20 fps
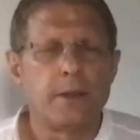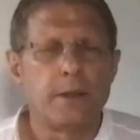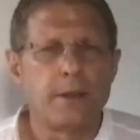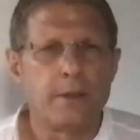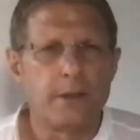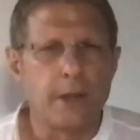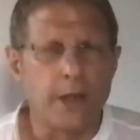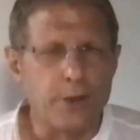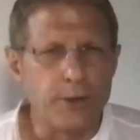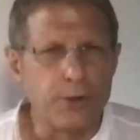
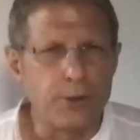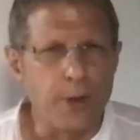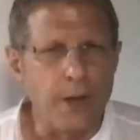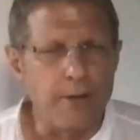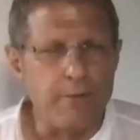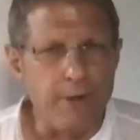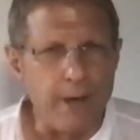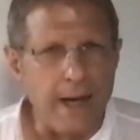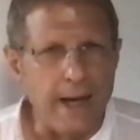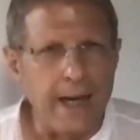that you have
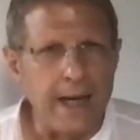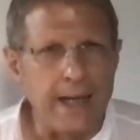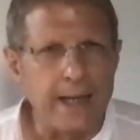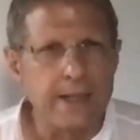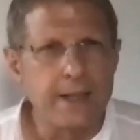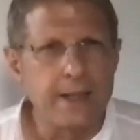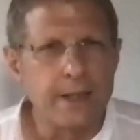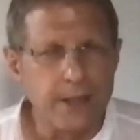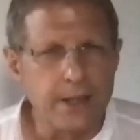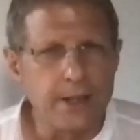had
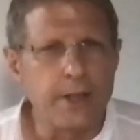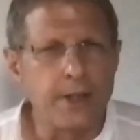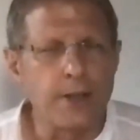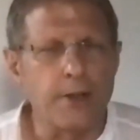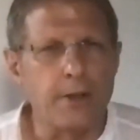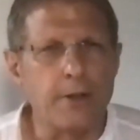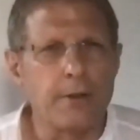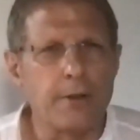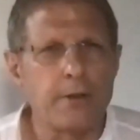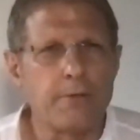
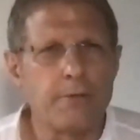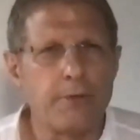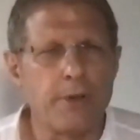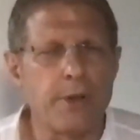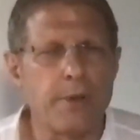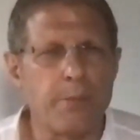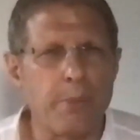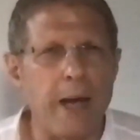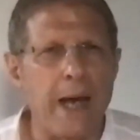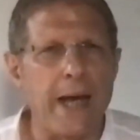here for the
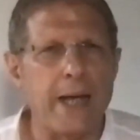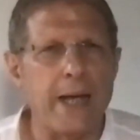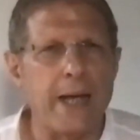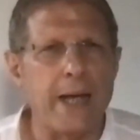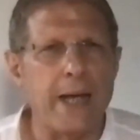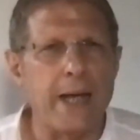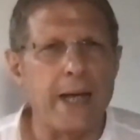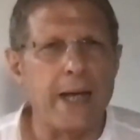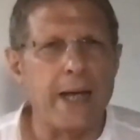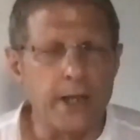past
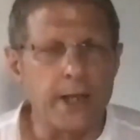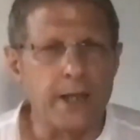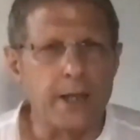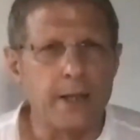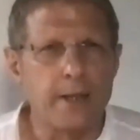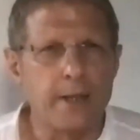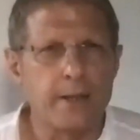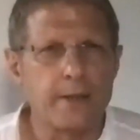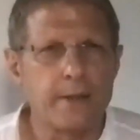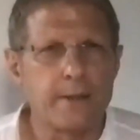week.
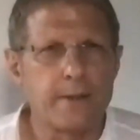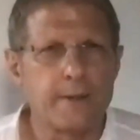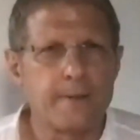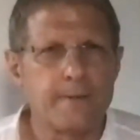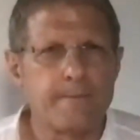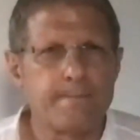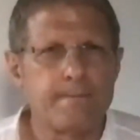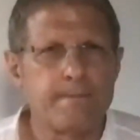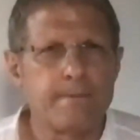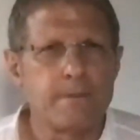
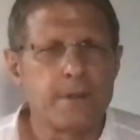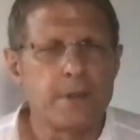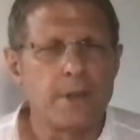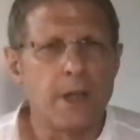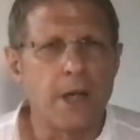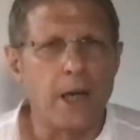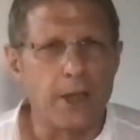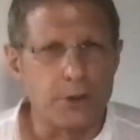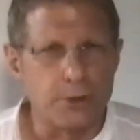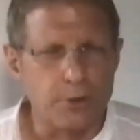I
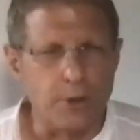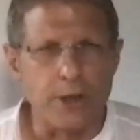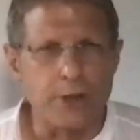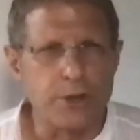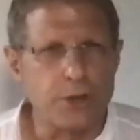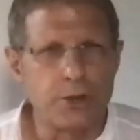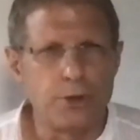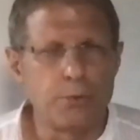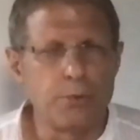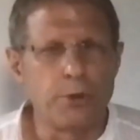trust
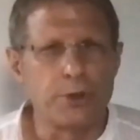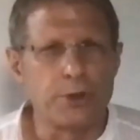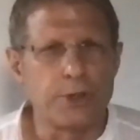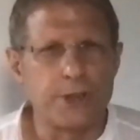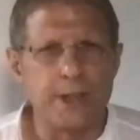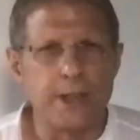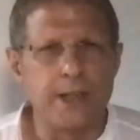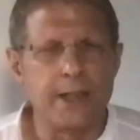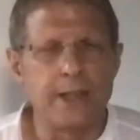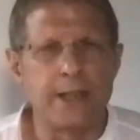you will
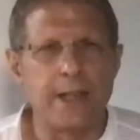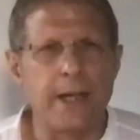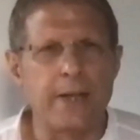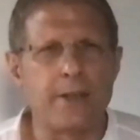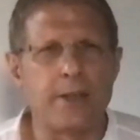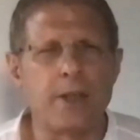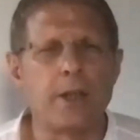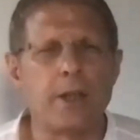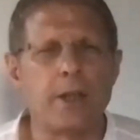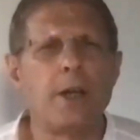see that
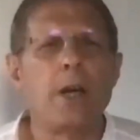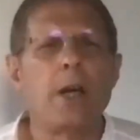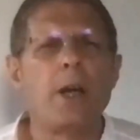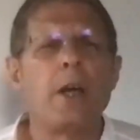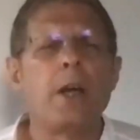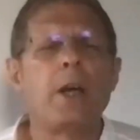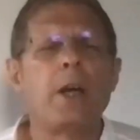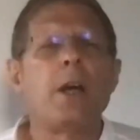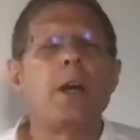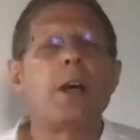the
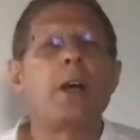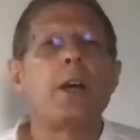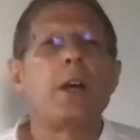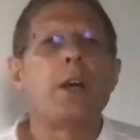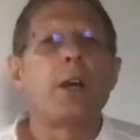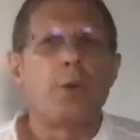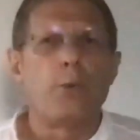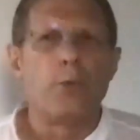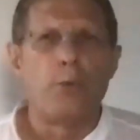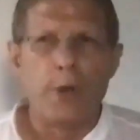
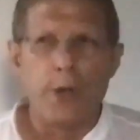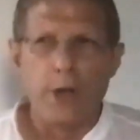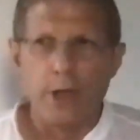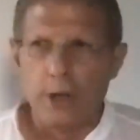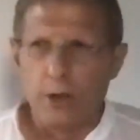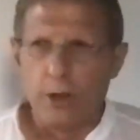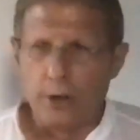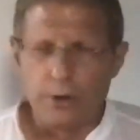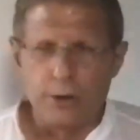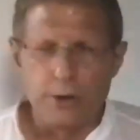
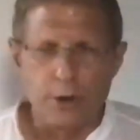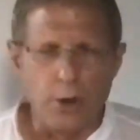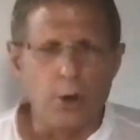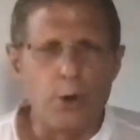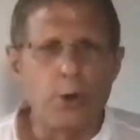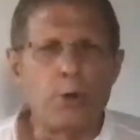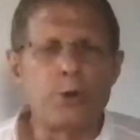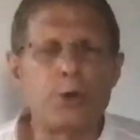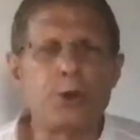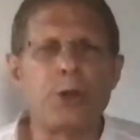real
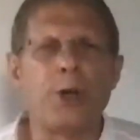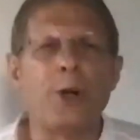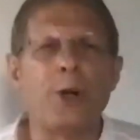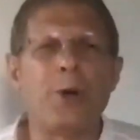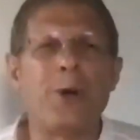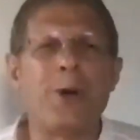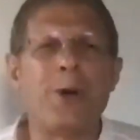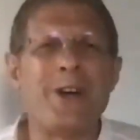dojo